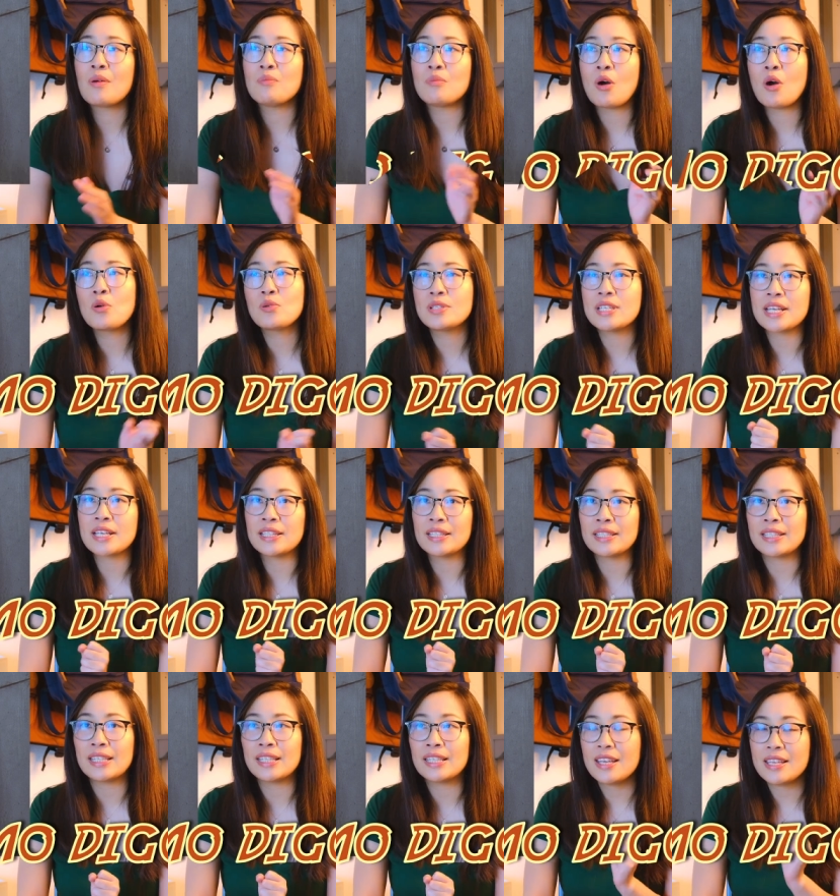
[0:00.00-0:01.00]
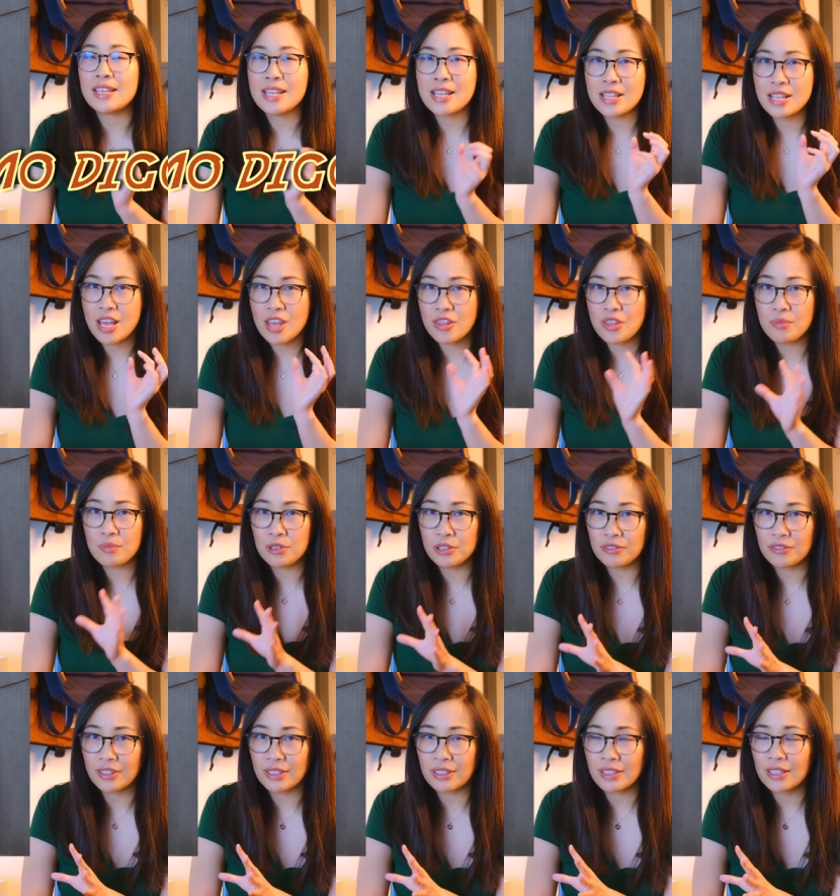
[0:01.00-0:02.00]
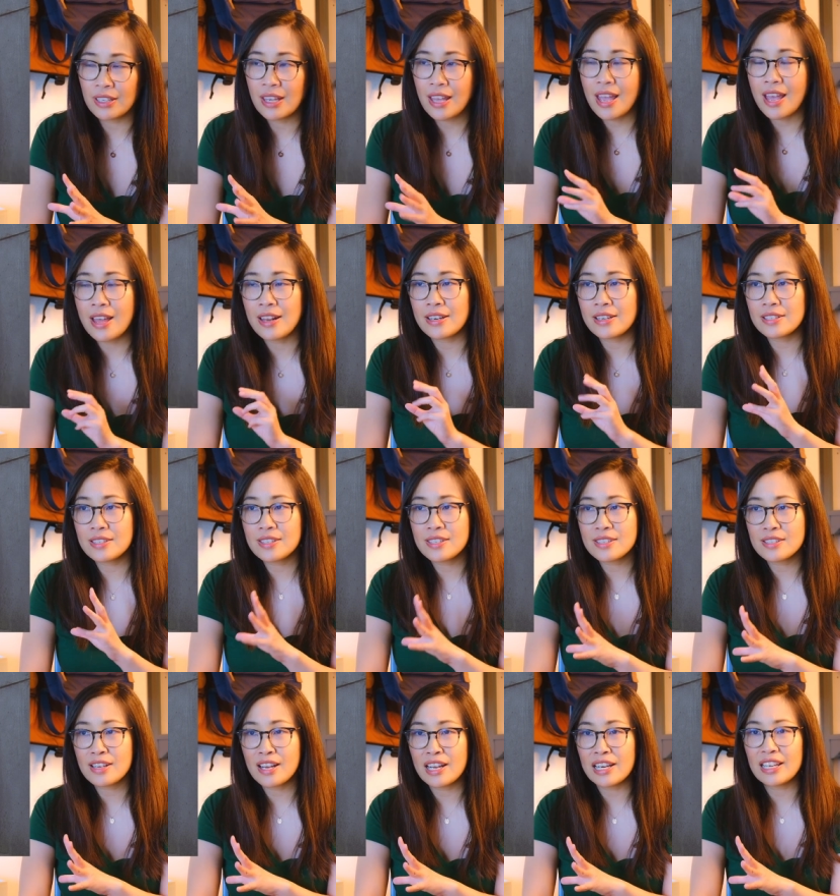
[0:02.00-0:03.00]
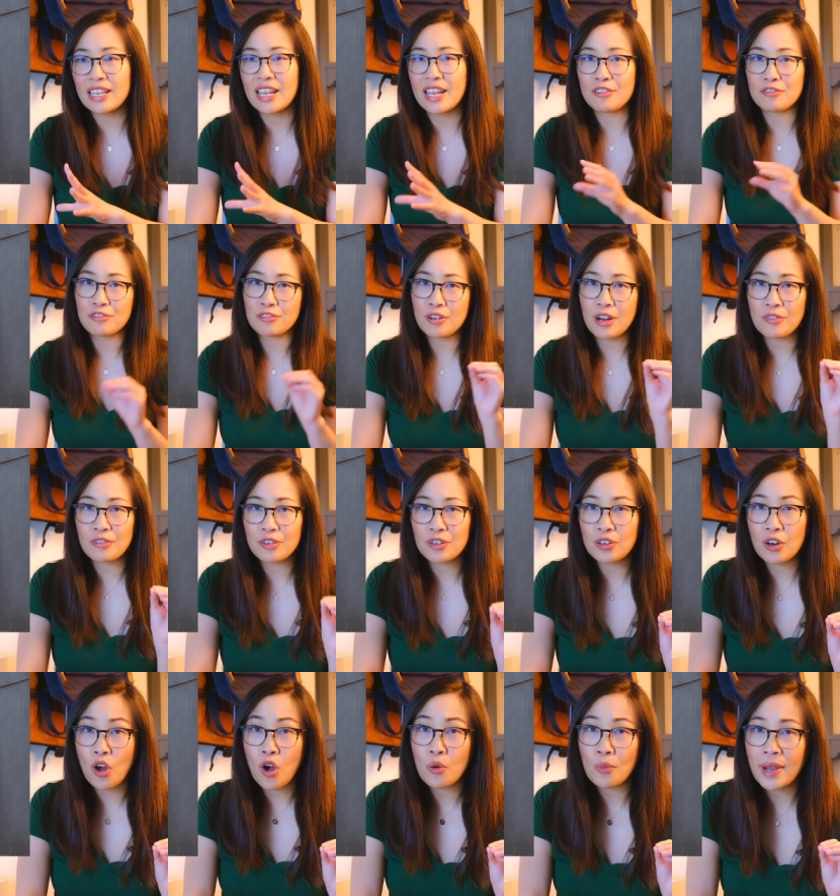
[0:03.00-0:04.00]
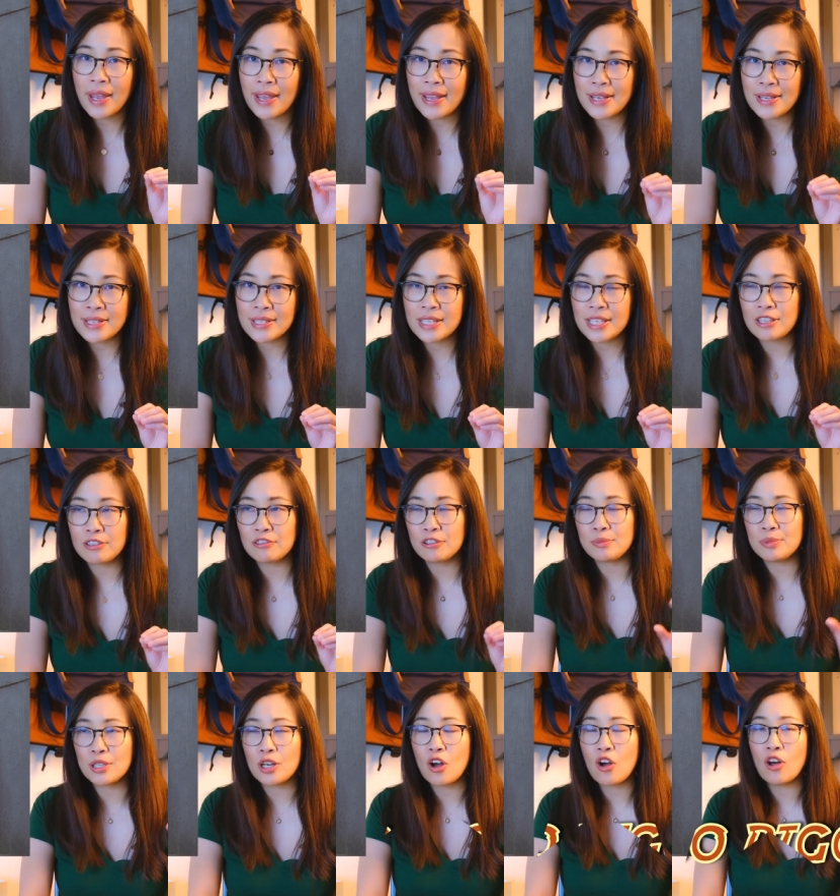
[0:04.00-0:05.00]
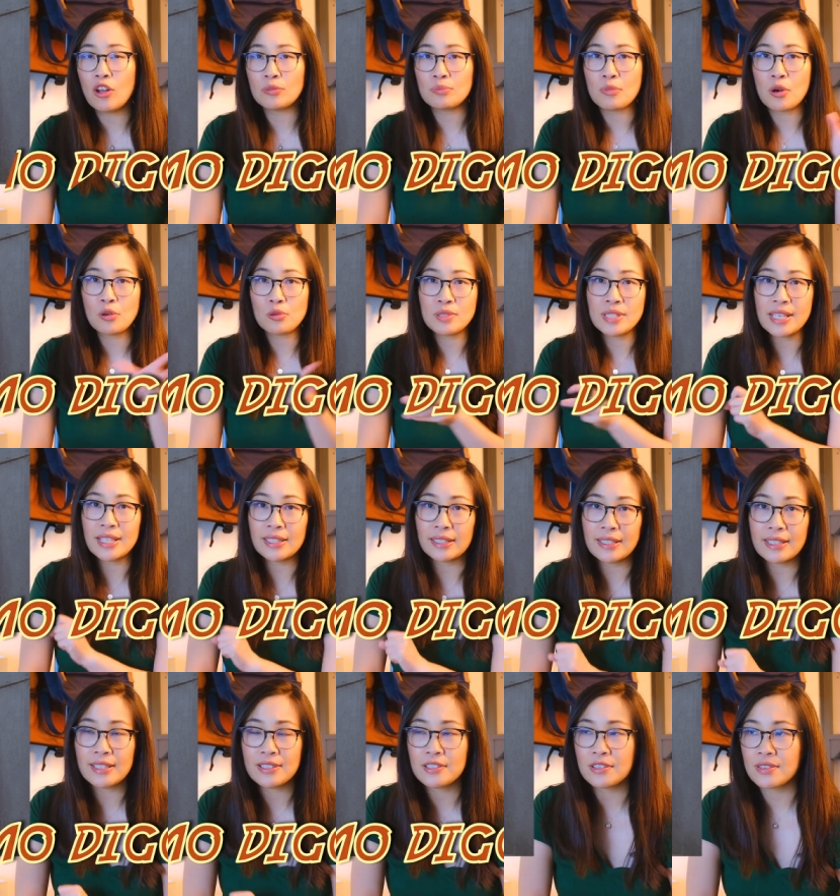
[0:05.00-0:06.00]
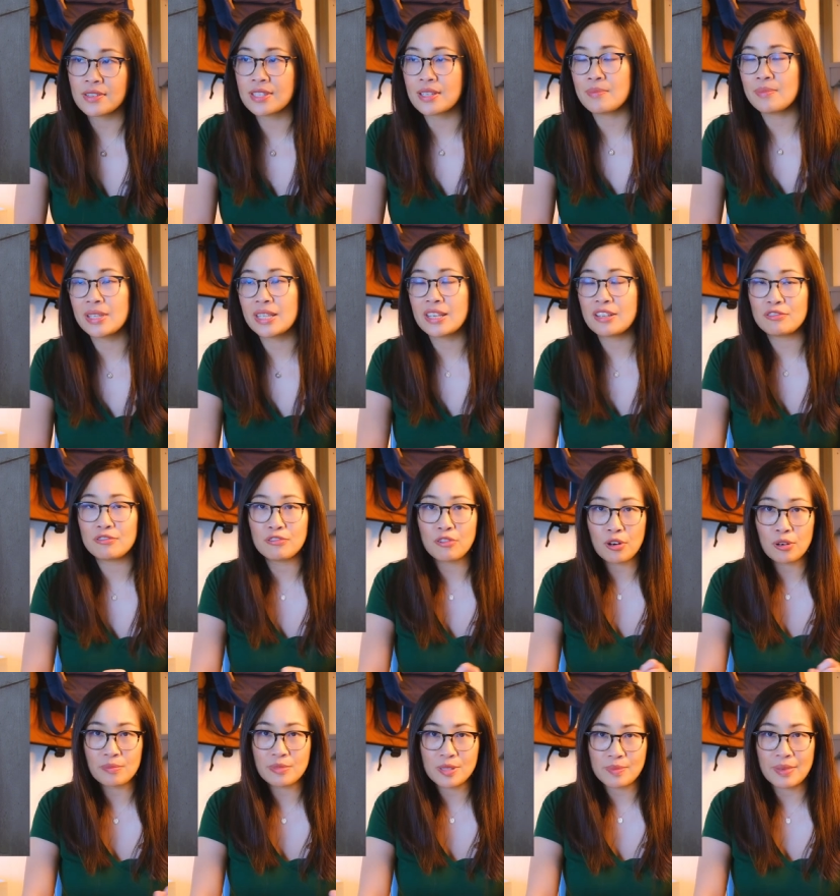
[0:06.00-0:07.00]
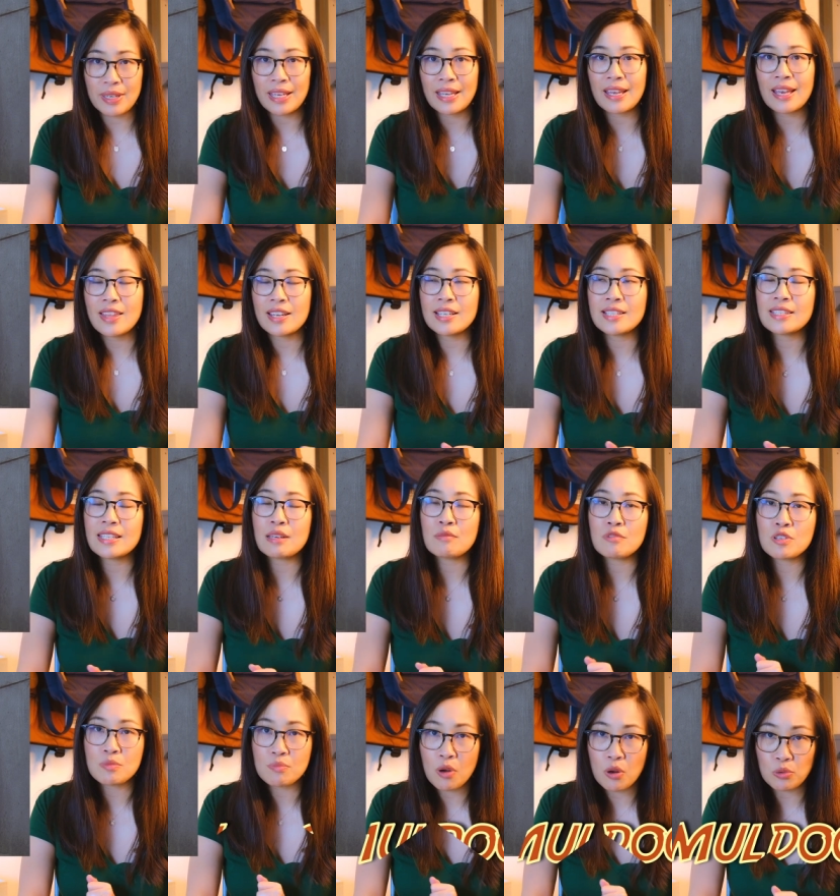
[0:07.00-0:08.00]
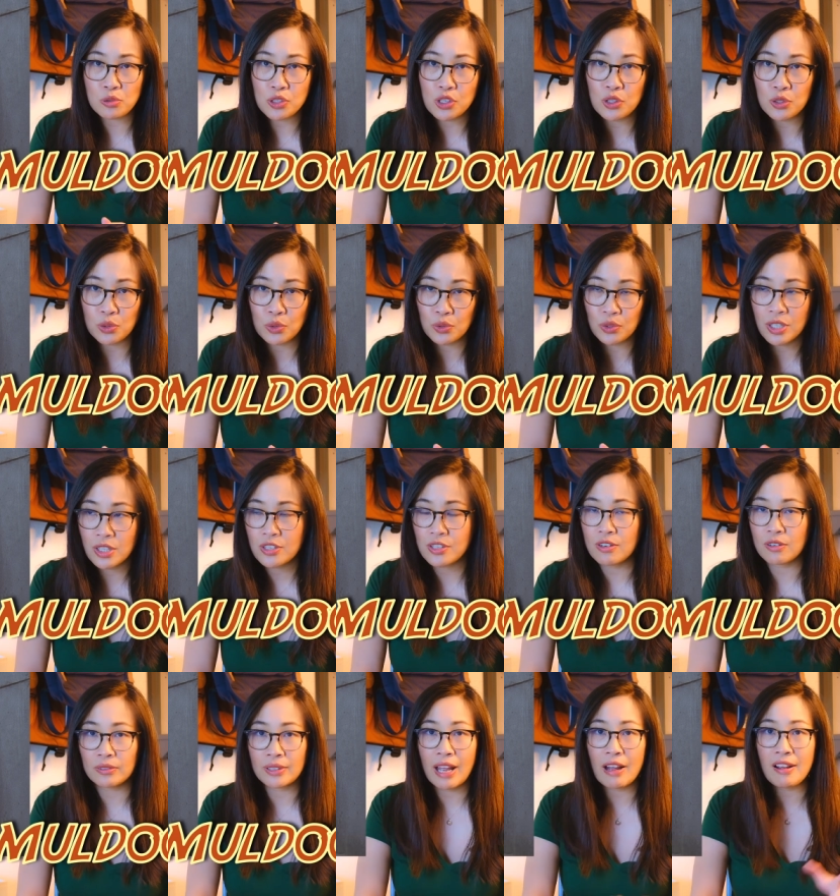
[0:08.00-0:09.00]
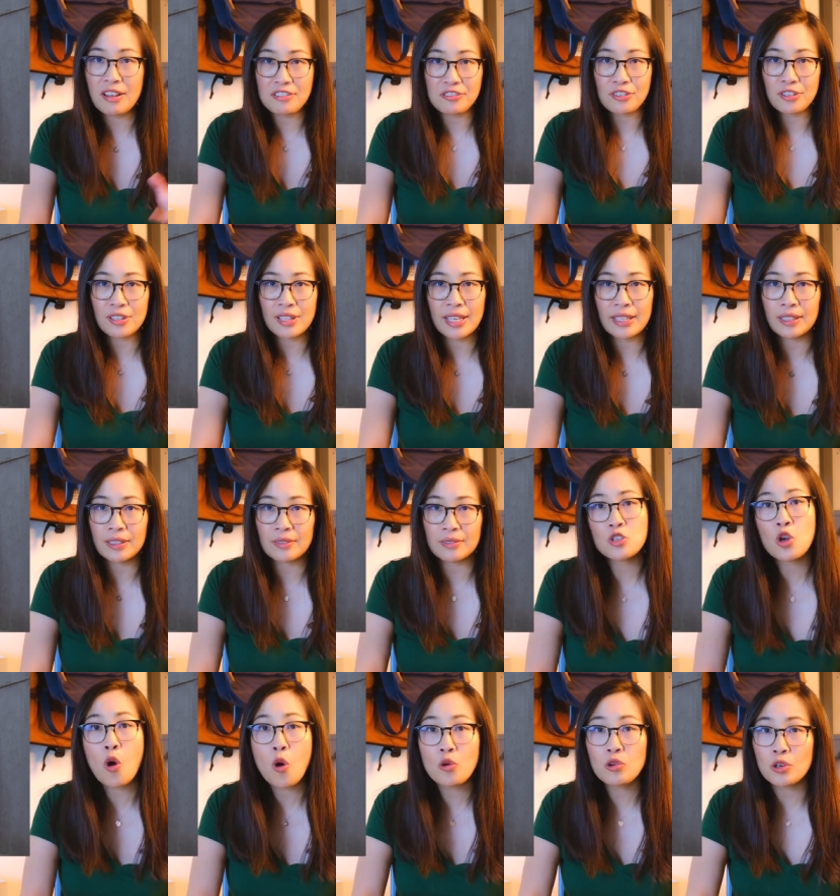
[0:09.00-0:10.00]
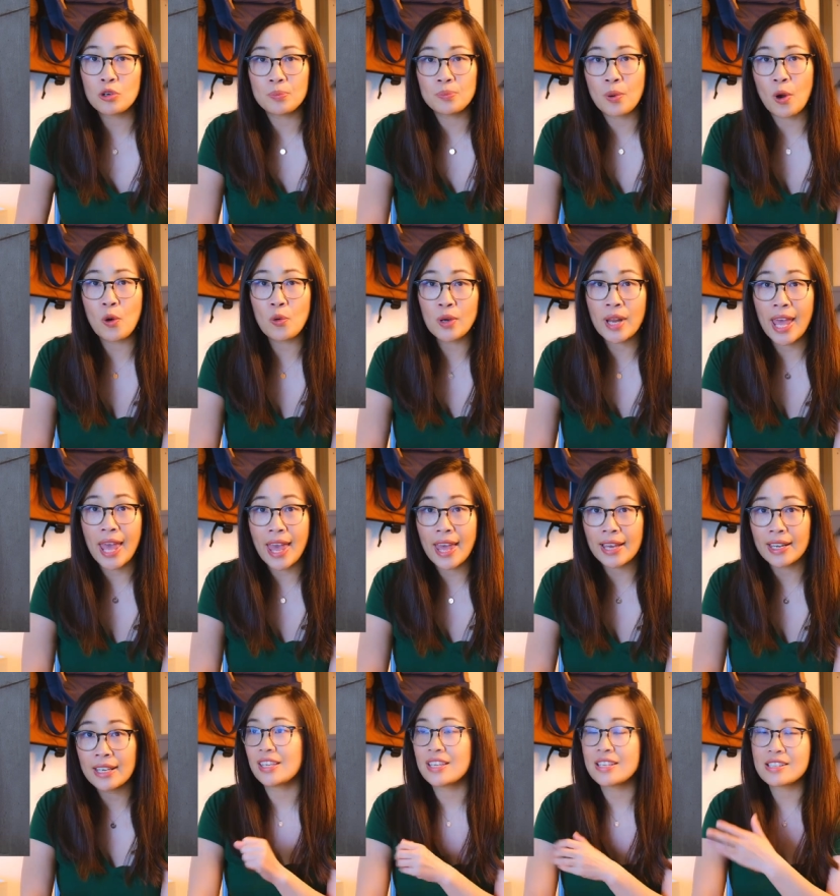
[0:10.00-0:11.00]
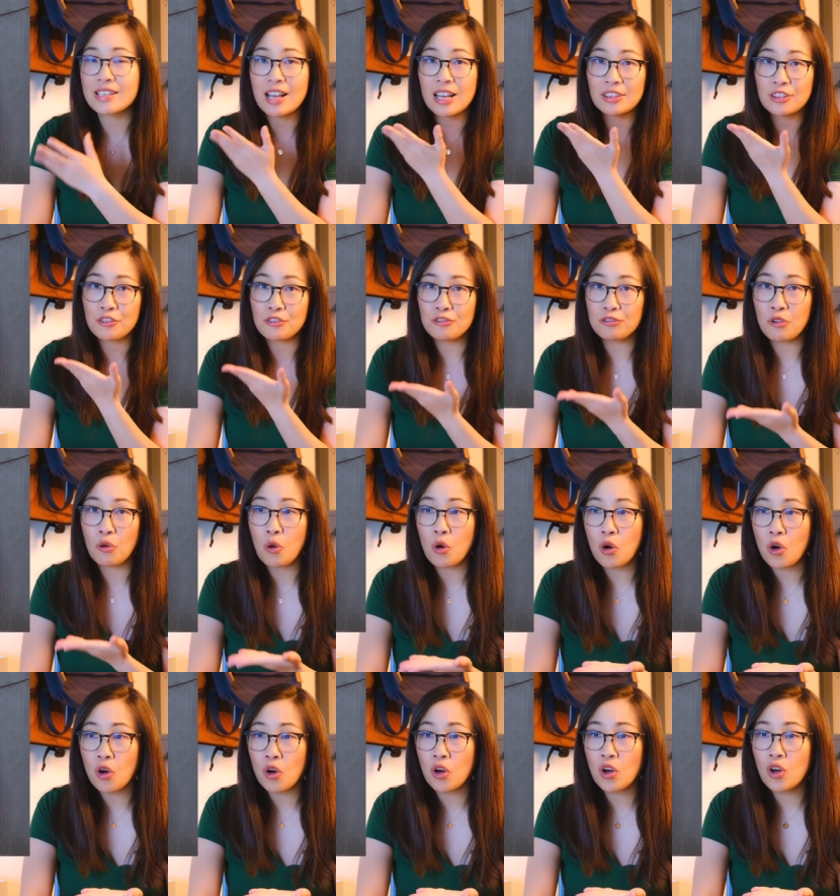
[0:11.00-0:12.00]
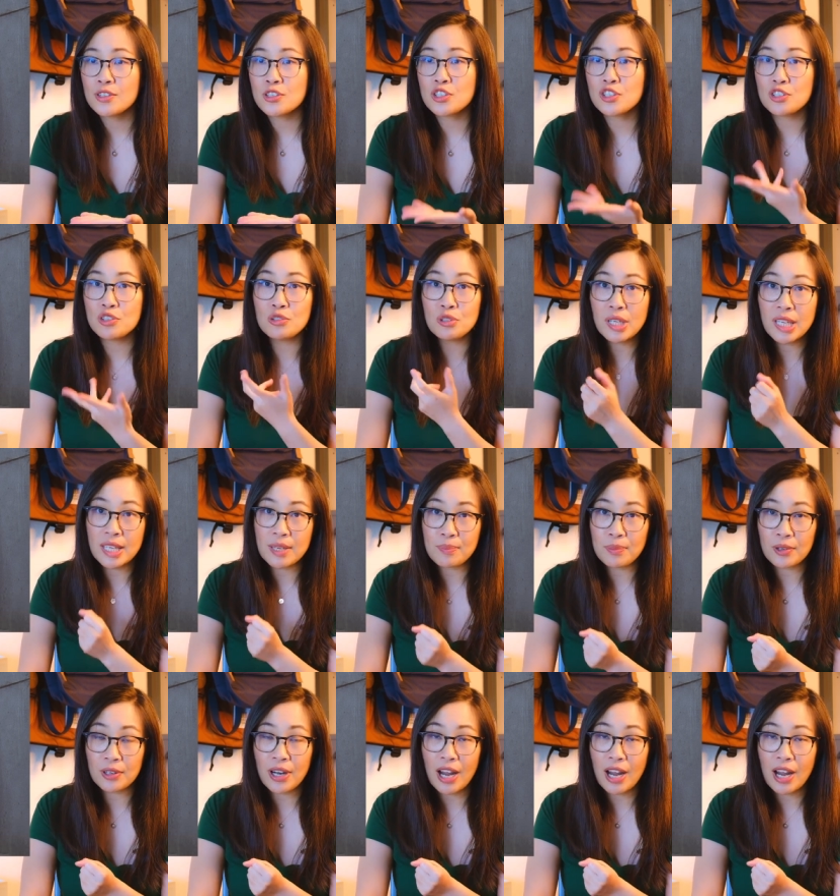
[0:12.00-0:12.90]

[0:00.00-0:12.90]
Mo Diggley in the movie, and it stuck. And forever and always, he would be called Mo Diggley until somebody informed me that his name was Muldoon. So now I feel like a total bonehead. He's got the full zookeeper